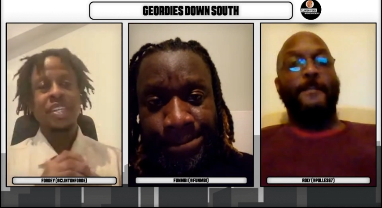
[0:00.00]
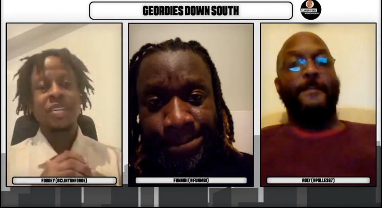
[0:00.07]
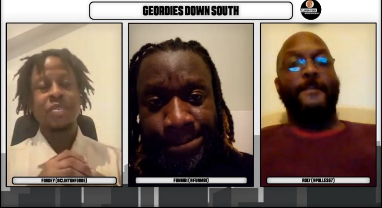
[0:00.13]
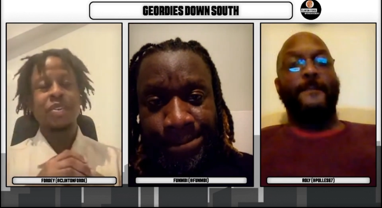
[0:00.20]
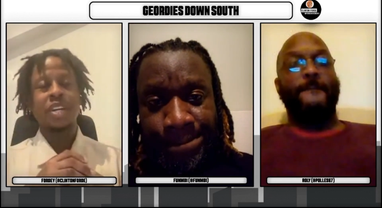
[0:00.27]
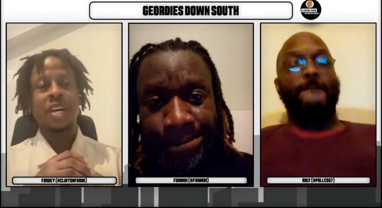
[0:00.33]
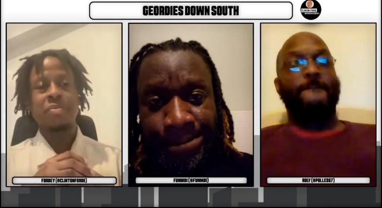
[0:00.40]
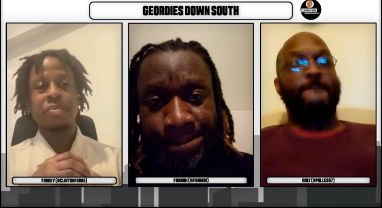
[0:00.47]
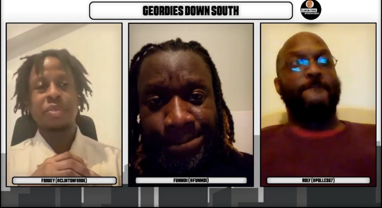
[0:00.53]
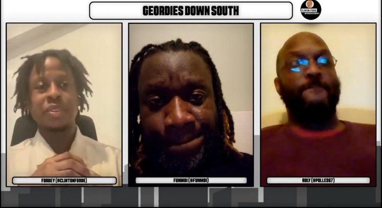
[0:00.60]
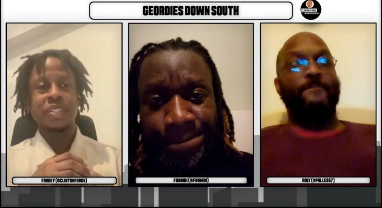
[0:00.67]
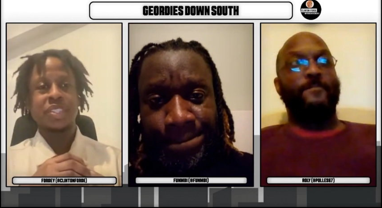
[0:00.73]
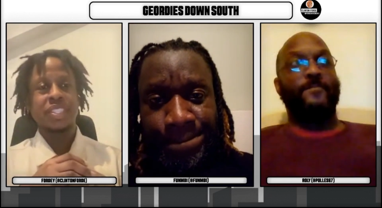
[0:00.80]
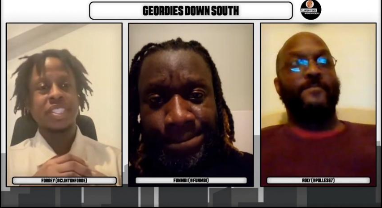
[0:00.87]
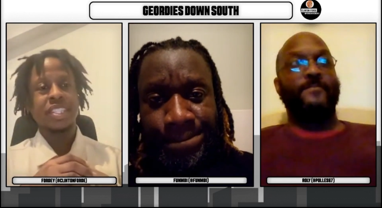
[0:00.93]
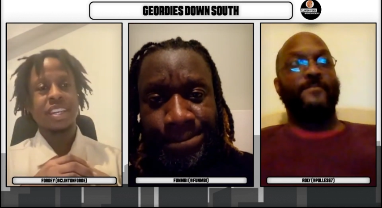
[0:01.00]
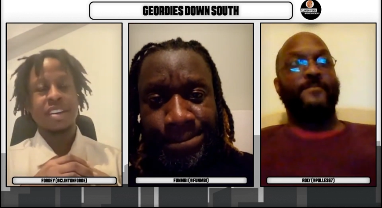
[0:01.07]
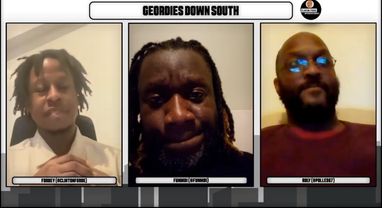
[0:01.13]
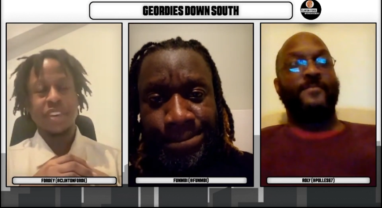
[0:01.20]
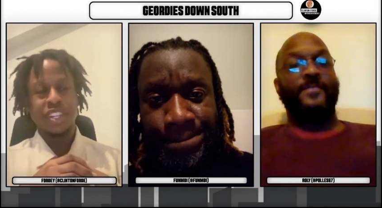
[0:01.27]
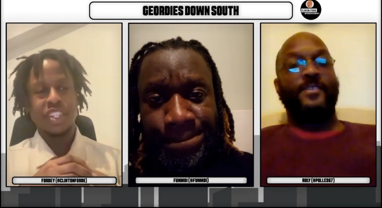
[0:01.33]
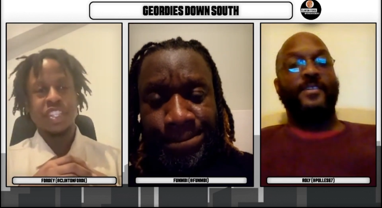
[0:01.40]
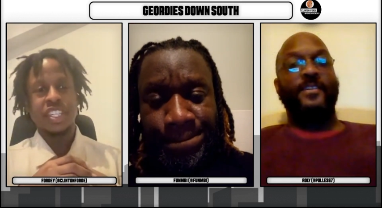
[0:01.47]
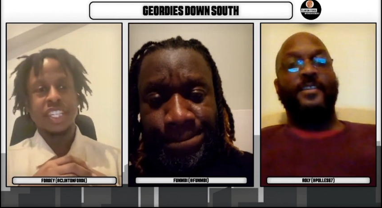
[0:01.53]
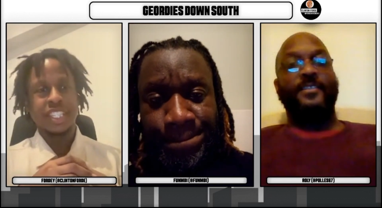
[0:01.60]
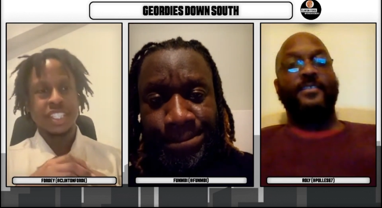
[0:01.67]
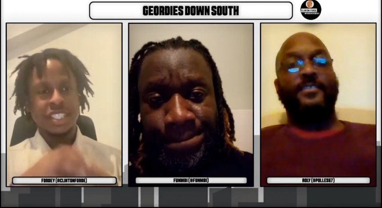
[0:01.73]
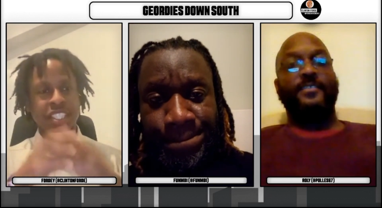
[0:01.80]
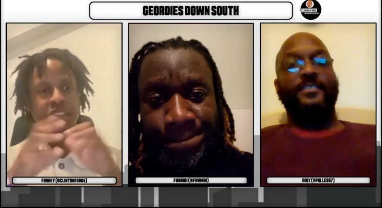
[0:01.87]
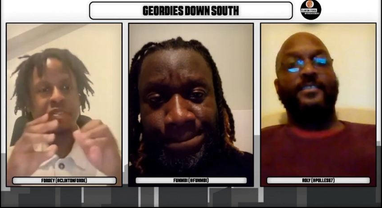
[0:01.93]
Speaker 1: he'll come good eventually.
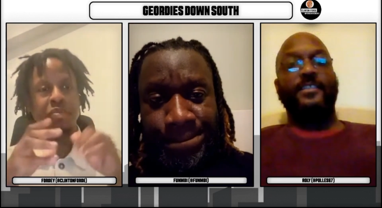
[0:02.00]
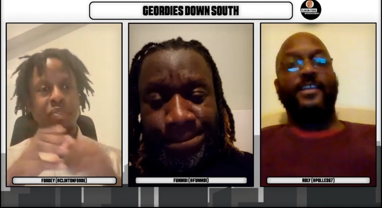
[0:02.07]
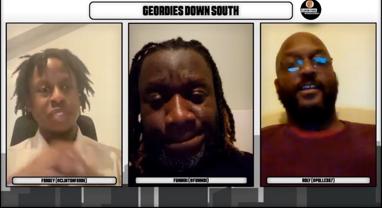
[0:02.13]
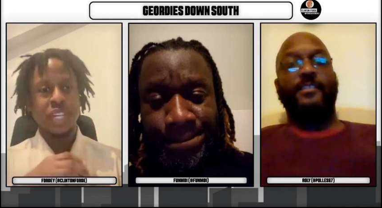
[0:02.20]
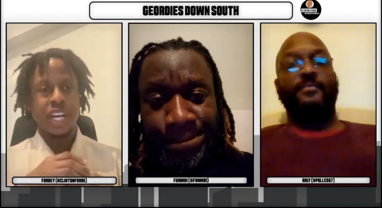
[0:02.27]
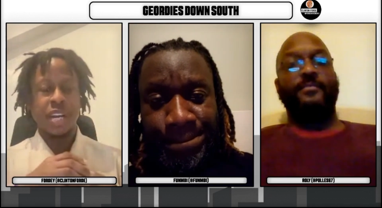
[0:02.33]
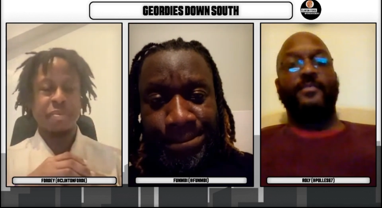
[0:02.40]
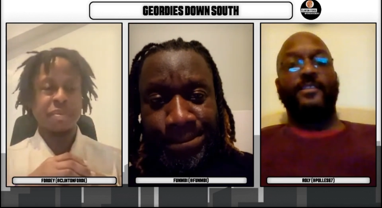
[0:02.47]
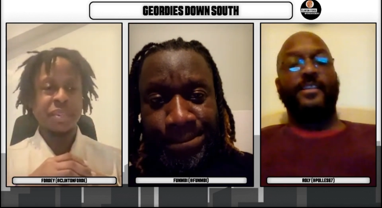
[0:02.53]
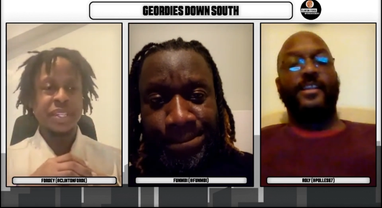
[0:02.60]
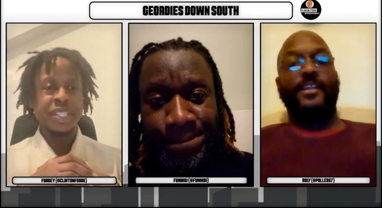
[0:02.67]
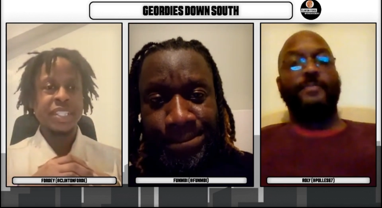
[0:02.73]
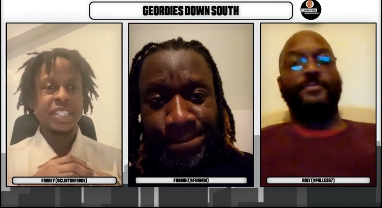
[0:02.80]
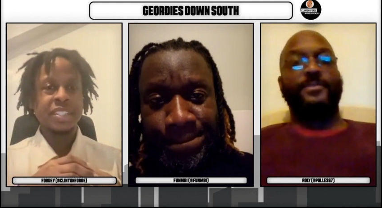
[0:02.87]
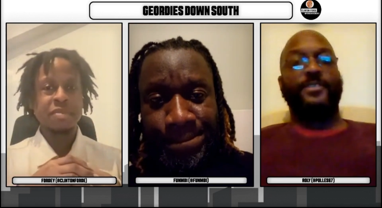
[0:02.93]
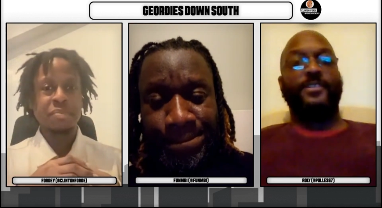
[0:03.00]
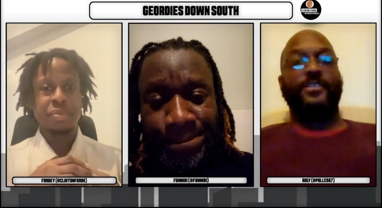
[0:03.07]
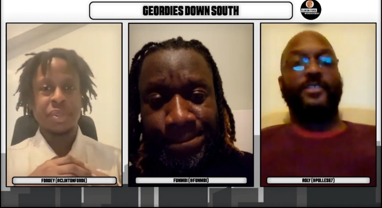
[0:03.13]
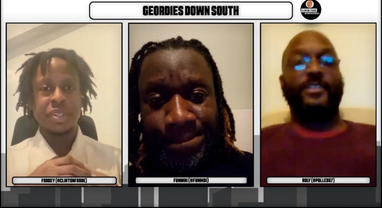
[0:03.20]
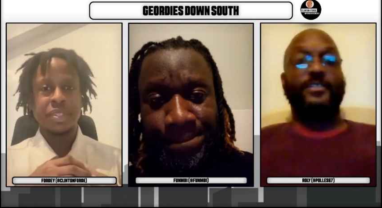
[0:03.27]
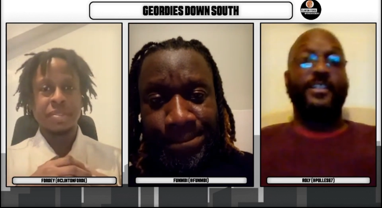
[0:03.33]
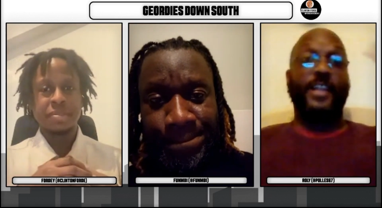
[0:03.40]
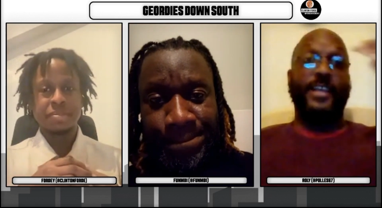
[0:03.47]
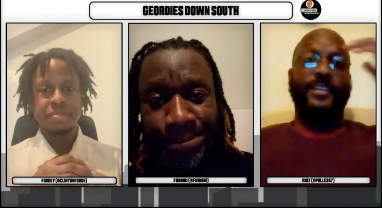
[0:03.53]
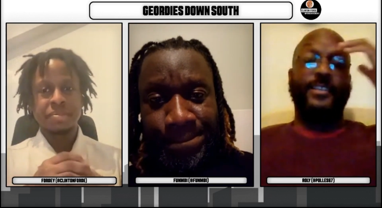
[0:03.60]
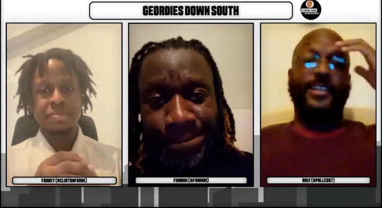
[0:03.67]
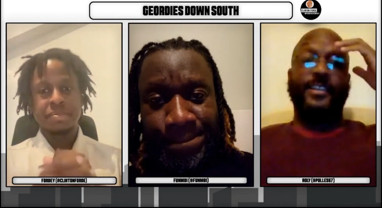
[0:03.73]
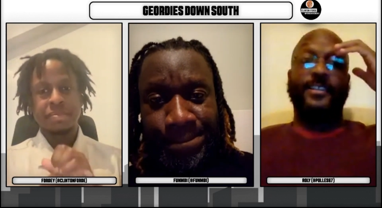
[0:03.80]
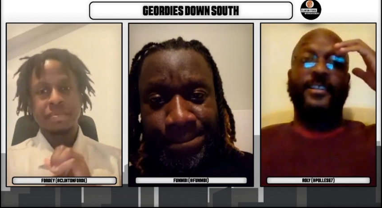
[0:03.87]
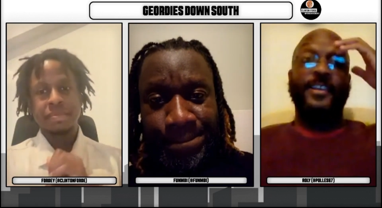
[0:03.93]
Just give yeah, him time.
Speaker 2: Absolutely. It's like
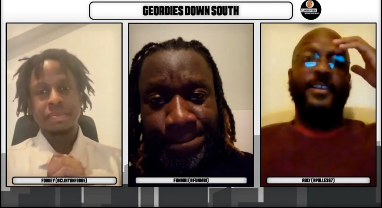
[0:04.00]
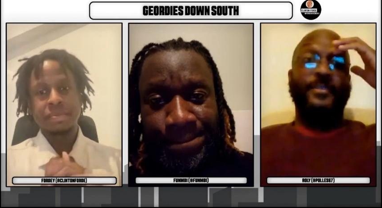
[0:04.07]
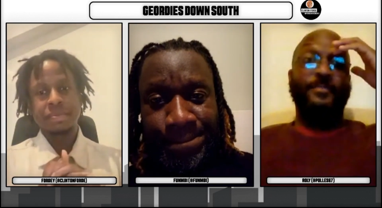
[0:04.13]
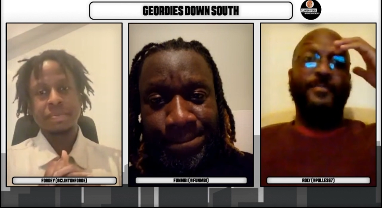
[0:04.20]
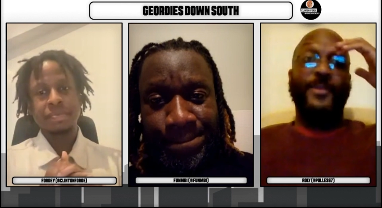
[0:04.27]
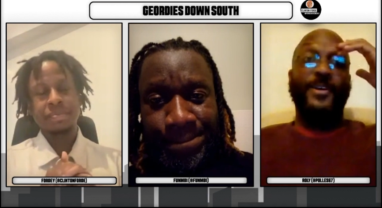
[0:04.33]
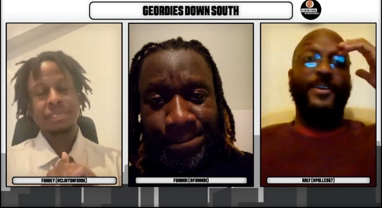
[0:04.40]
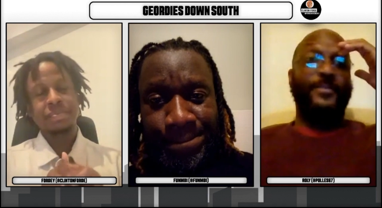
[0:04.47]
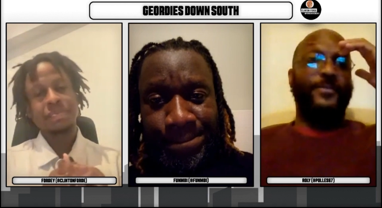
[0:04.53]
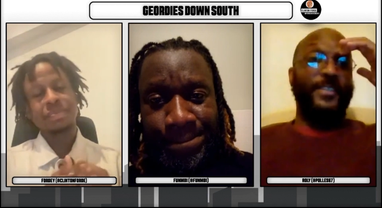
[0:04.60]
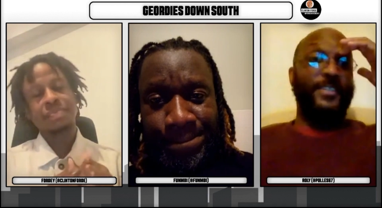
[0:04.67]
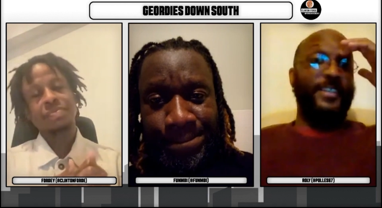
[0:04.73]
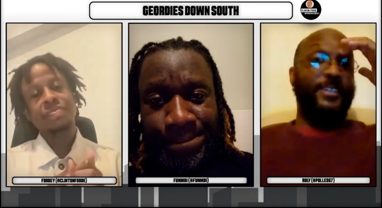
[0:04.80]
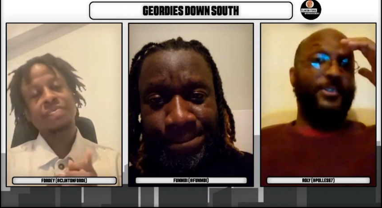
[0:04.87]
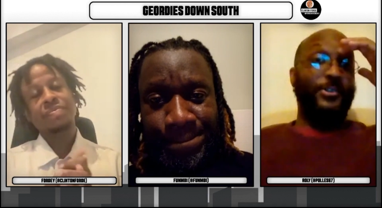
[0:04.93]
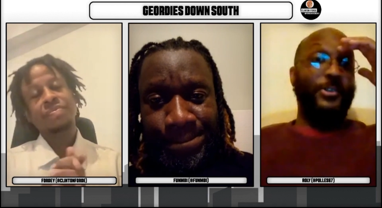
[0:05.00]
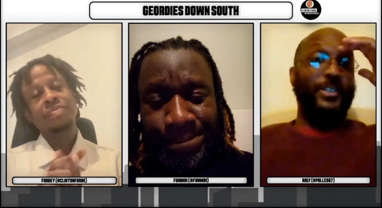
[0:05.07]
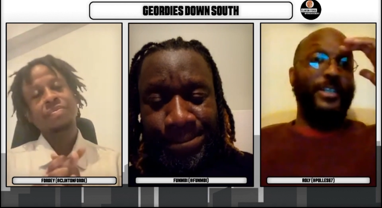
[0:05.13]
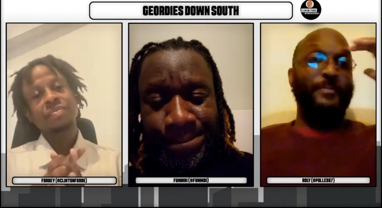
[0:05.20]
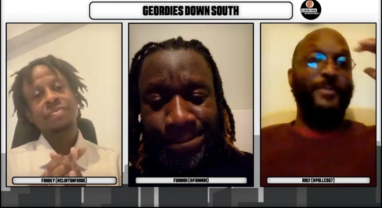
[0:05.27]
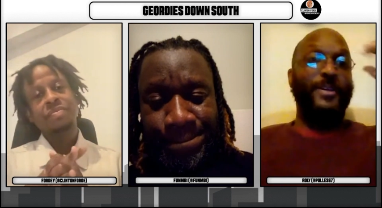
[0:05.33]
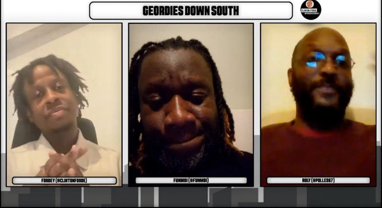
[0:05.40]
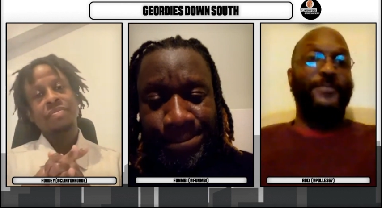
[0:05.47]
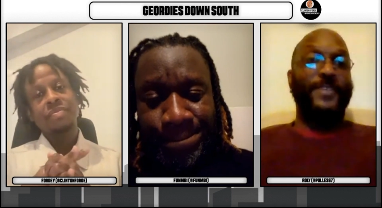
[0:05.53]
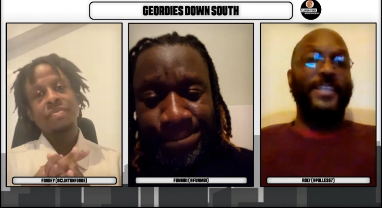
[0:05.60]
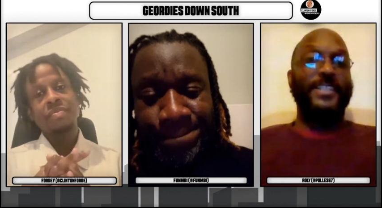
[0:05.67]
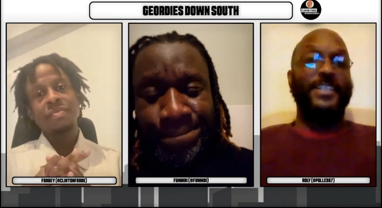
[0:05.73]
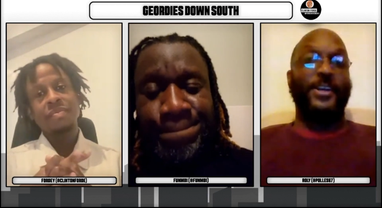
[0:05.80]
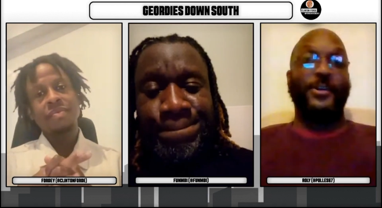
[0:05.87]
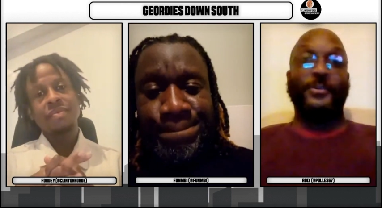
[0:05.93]
but Murphy, they're calling
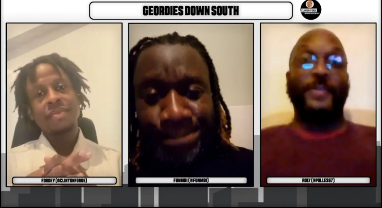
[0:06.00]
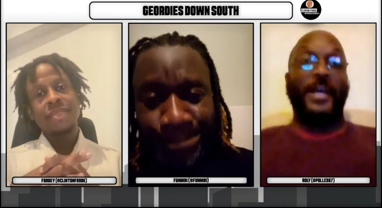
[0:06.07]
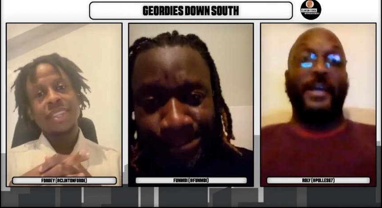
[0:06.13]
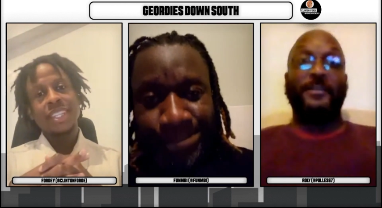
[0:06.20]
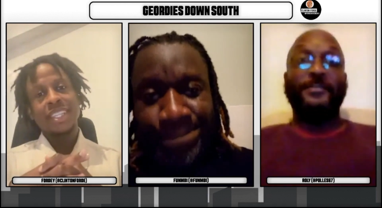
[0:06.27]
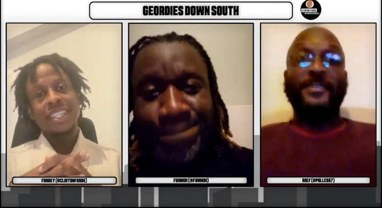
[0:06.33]
Murfinio now.